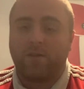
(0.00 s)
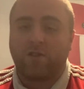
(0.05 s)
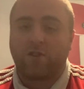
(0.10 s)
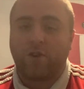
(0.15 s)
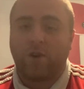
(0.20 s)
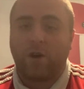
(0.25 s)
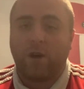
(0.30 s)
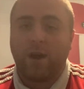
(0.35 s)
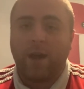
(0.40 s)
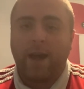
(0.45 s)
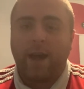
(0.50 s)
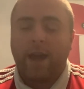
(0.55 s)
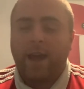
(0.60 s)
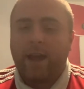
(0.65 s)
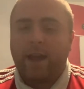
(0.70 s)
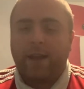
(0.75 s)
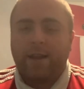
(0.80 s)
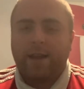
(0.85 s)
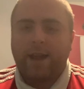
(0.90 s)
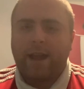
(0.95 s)
So
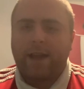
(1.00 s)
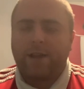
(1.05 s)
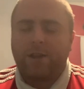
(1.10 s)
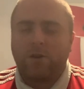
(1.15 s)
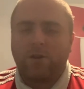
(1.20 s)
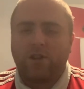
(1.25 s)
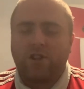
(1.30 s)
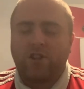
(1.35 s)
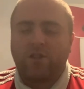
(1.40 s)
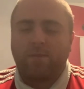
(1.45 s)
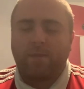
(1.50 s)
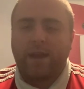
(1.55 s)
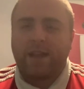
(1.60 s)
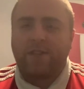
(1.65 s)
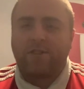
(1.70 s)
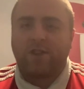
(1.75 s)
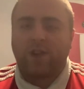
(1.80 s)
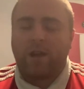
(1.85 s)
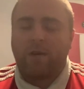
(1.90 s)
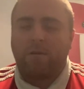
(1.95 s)
they're the only main
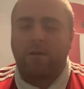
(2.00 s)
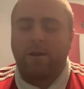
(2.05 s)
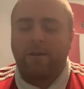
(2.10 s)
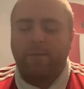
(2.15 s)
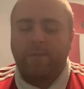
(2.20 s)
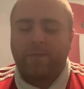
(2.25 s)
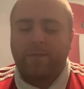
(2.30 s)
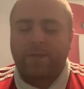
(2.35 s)
two